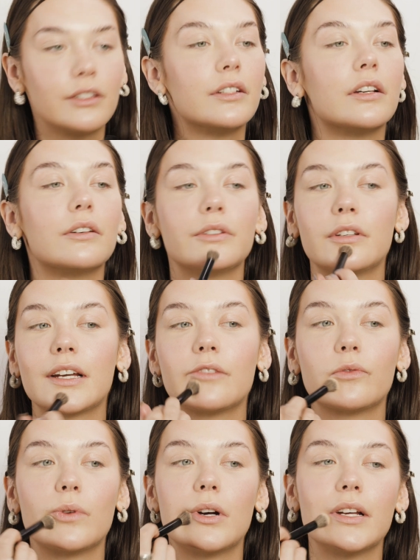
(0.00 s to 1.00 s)
you know, you kind
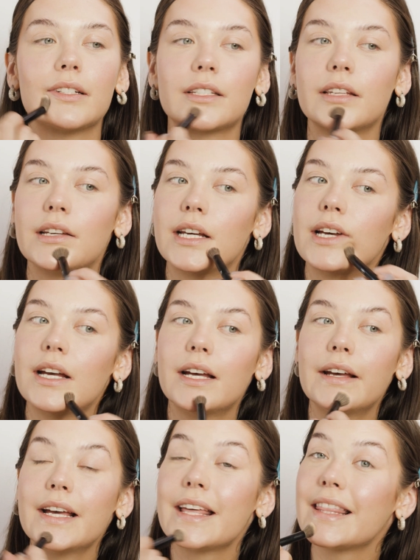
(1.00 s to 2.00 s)
of want
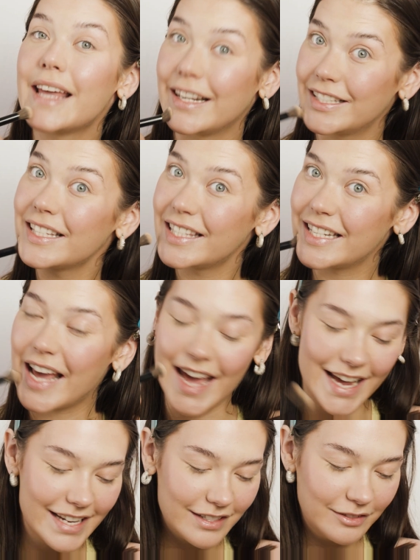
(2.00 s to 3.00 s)
that to
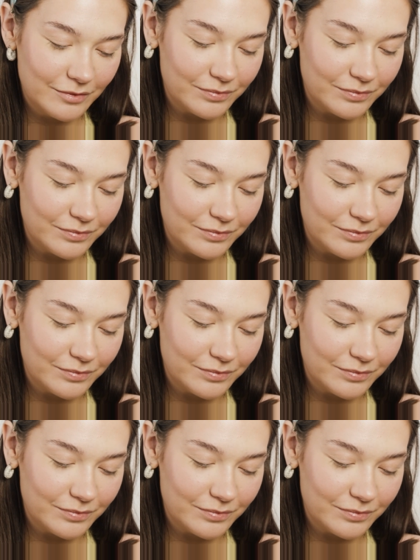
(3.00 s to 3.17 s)
stay.